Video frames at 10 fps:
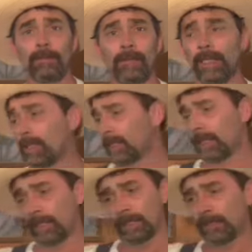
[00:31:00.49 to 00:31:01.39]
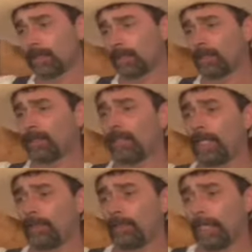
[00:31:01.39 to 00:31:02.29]
Peter says to the
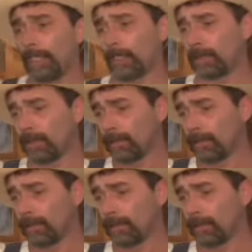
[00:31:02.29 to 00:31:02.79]
lame man.